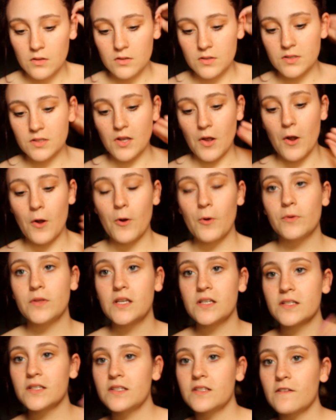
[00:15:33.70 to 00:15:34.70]
So
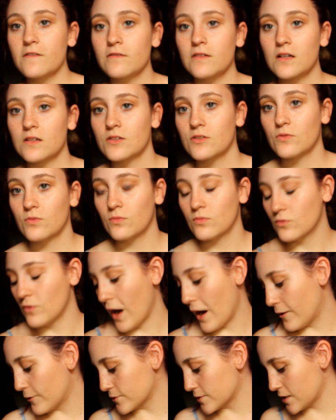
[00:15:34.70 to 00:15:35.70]
this is the first
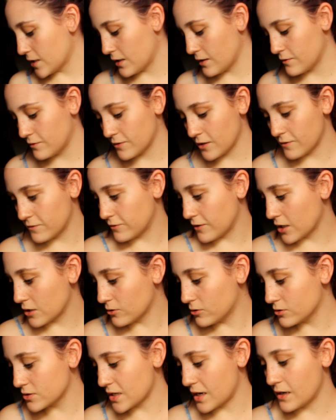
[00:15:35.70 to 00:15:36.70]
round of
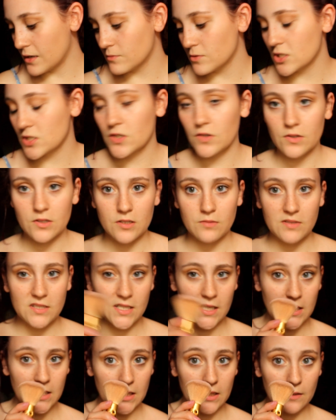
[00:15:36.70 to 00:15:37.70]
freckles. I'm just going to be
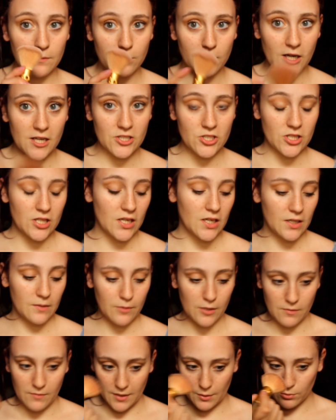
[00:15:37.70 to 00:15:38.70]
taking the brush that I
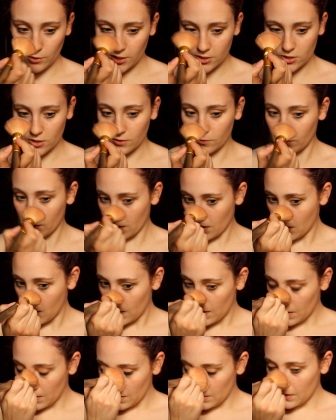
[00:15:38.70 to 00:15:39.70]
put my blush on with
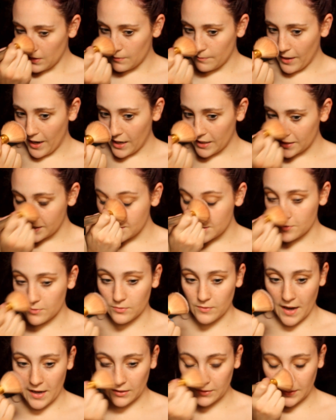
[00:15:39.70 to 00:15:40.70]
and patting
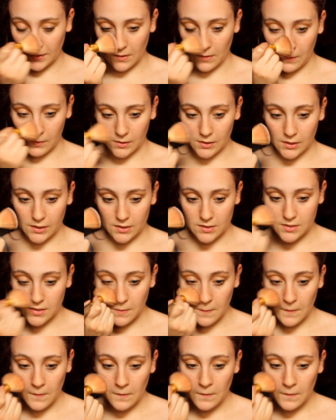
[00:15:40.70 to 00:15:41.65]
directly on it.